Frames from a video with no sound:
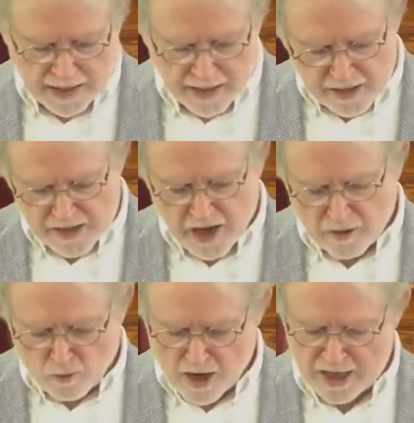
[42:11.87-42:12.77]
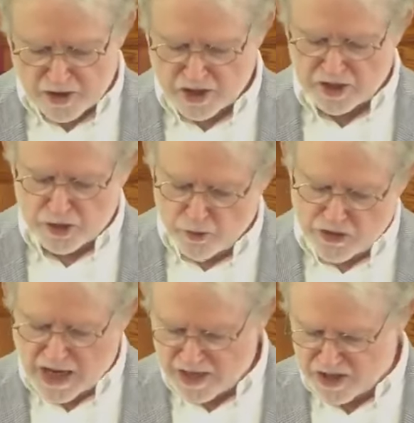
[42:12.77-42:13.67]
He is not righteous who
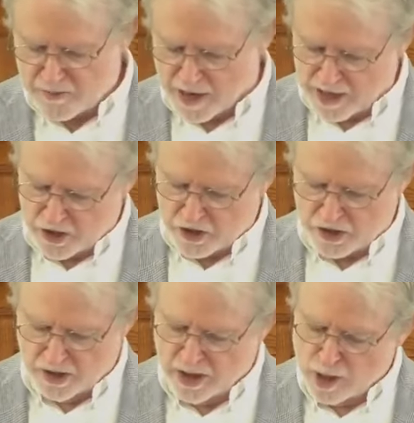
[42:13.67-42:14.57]
does much,